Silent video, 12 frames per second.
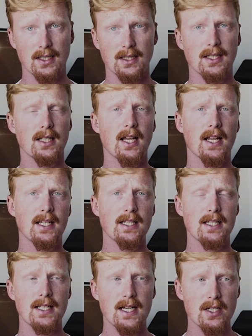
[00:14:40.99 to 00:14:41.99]
And it
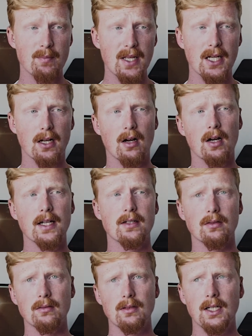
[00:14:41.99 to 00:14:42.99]
is actually being
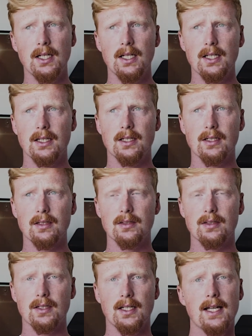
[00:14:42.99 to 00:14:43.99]
idle
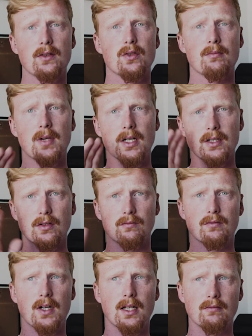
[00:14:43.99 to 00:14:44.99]
that allows your mind to
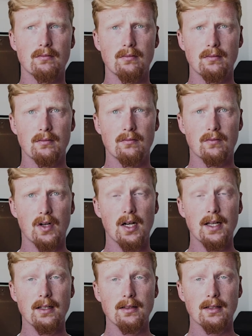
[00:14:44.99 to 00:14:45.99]
run
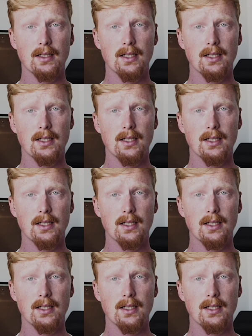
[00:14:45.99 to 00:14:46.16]
riot